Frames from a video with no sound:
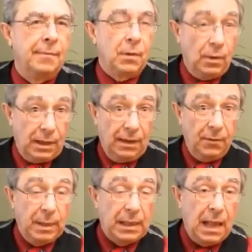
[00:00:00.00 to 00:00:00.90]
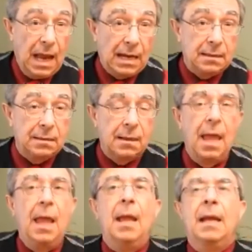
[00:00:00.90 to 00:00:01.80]
So I gave him a glass,
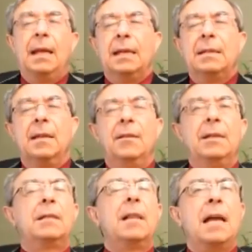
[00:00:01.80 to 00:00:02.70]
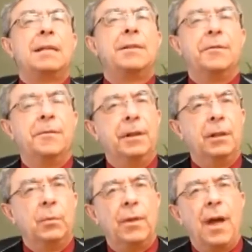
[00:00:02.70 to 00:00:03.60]
and I said, This glass is
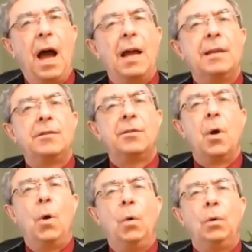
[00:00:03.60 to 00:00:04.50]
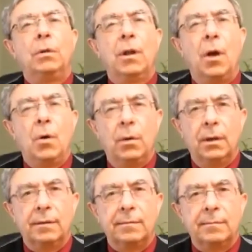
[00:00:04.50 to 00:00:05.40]
filled with ice cold
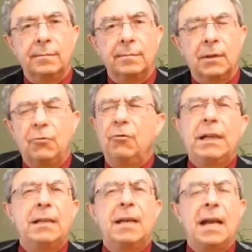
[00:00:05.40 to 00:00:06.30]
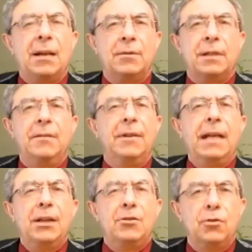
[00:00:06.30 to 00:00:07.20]
Coke. Drink it down, Stephen,
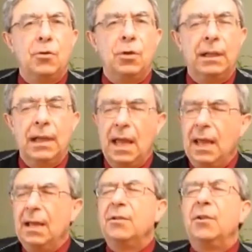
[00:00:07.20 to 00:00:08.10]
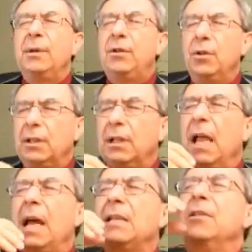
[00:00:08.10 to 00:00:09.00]
and enjoy. So he took the
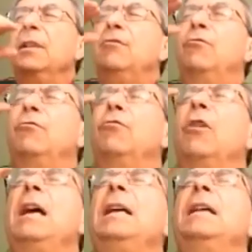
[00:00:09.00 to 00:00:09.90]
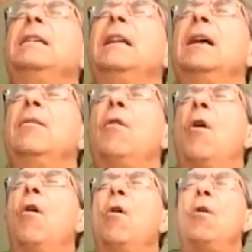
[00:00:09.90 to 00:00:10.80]
glass and he drank it down
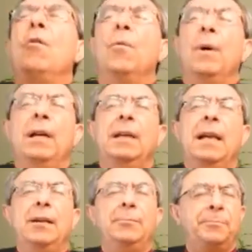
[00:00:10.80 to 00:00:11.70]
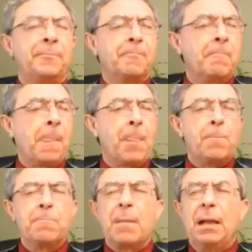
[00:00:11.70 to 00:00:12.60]
all the way down
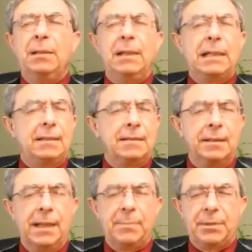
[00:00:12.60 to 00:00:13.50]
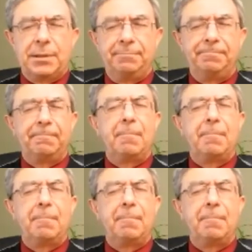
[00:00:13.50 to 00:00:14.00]
licked his lips,